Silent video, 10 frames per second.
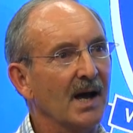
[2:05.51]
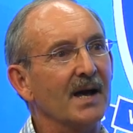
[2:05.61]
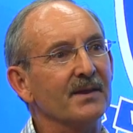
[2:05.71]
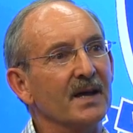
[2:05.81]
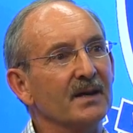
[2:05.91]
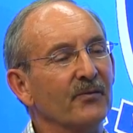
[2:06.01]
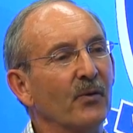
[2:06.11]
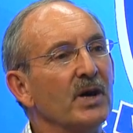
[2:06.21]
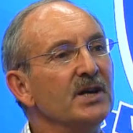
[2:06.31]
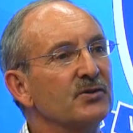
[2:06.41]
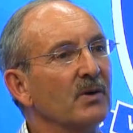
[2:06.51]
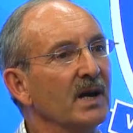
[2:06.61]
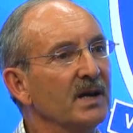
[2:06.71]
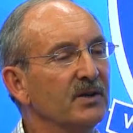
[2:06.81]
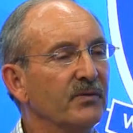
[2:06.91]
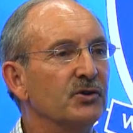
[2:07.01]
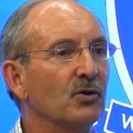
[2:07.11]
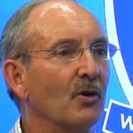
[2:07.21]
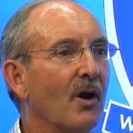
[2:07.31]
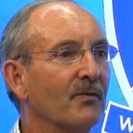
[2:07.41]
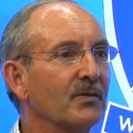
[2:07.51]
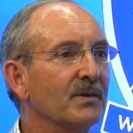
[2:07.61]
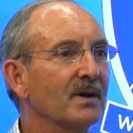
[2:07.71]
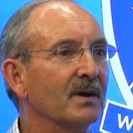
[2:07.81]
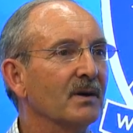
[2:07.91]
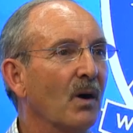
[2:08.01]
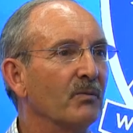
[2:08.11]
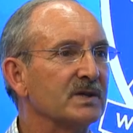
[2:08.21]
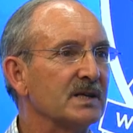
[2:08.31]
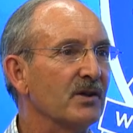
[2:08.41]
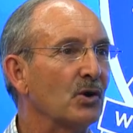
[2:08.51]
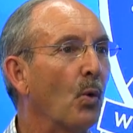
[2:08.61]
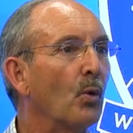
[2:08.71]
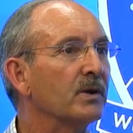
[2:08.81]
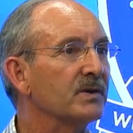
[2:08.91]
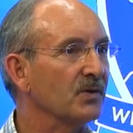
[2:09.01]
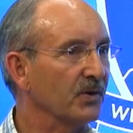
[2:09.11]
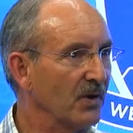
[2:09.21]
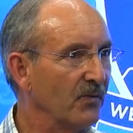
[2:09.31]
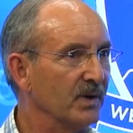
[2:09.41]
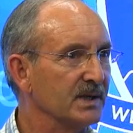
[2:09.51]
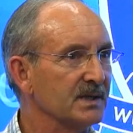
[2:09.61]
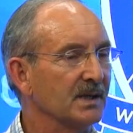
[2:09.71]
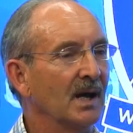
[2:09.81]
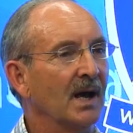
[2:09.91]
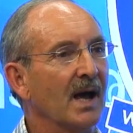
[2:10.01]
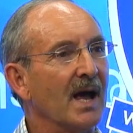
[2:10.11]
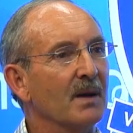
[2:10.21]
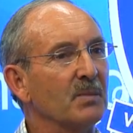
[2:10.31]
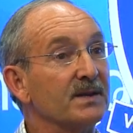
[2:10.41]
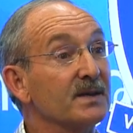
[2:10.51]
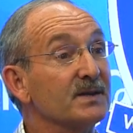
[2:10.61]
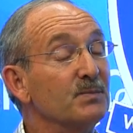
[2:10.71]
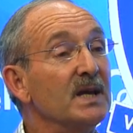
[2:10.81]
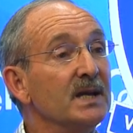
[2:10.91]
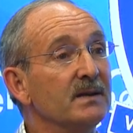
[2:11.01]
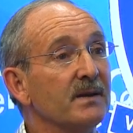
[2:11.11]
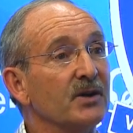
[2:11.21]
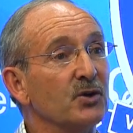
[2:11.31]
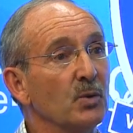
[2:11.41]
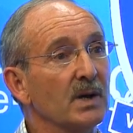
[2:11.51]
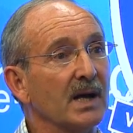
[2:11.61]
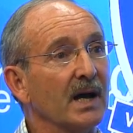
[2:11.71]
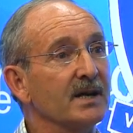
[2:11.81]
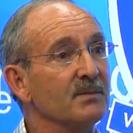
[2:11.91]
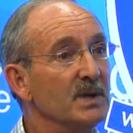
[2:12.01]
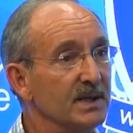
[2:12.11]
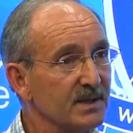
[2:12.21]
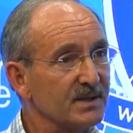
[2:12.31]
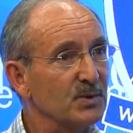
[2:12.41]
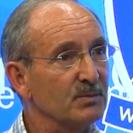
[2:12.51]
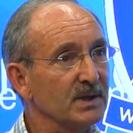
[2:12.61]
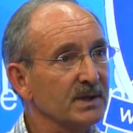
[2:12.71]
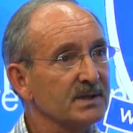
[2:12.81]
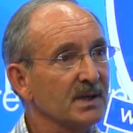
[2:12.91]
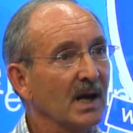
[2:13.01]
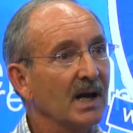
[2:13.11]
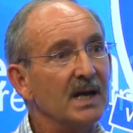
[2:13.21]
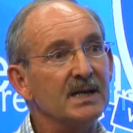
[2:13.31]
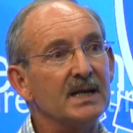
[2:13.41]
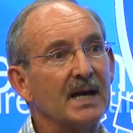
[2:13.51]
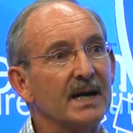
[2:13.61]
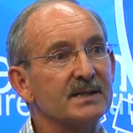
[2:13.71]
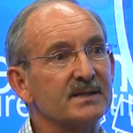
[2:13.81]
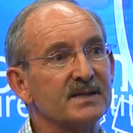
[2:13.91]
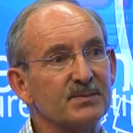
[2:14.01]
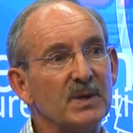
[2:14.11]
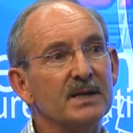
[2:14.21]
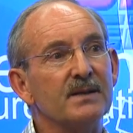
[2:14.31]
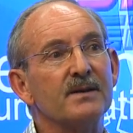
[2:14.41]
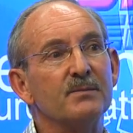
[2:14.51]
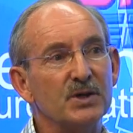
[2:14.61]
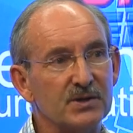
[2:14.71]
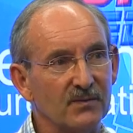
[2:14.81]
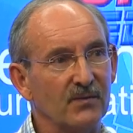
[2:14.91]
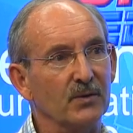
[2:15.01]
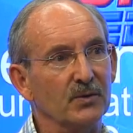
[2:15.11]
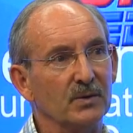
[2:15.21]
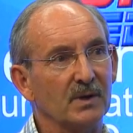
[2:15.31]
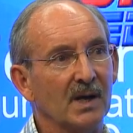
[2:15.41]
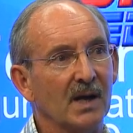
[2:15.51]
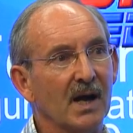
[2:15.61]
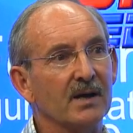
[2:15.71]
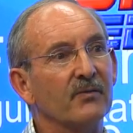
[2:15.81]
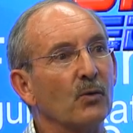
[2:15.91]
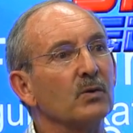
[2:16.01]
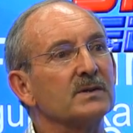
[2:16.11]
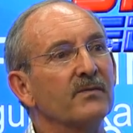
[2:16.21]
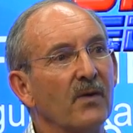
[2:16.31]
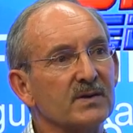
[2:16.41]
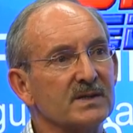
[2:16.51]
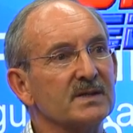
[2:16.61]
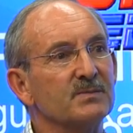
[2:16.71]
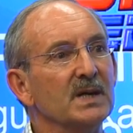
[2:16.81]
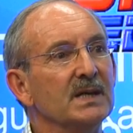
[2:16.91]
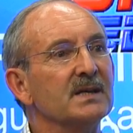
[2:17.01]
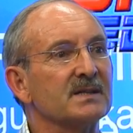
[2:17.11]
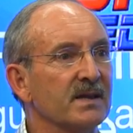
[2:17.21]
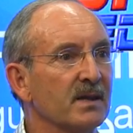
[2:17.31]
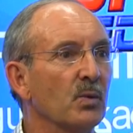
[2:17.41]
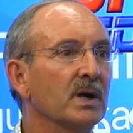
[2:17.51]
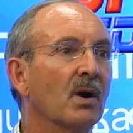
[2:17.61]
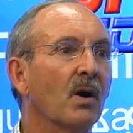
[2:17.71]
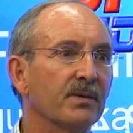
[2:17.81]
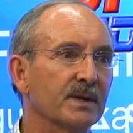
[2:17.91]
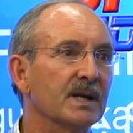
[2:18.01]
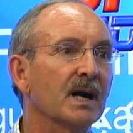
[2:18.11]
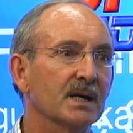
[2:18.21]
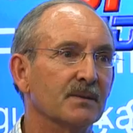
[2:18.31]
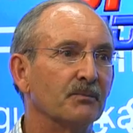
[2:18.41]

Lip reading: And then for each individual loft, obviously the coordinates are different, but the speed that you work out in meters per minute indicates the speed that the pigeon flew. And of course, the fastest speed is then the winner on the day.